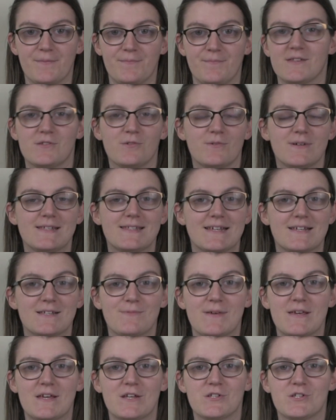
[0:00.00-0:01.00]
There's always things
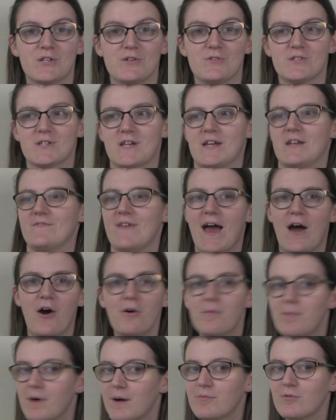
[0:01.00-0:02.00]
we can do to kind of
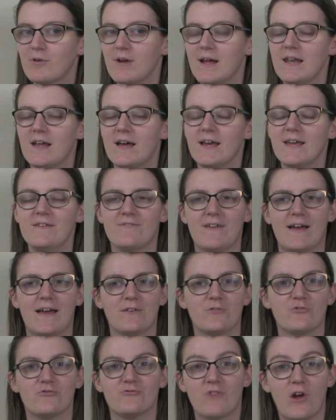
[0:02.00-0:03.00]
help our prayer life
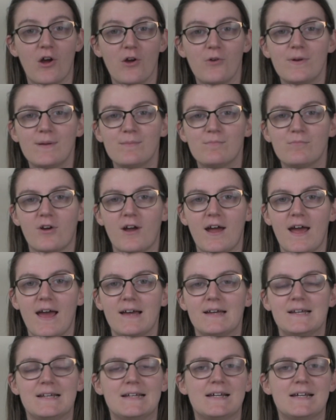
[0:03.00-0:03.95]
and grow in prayer,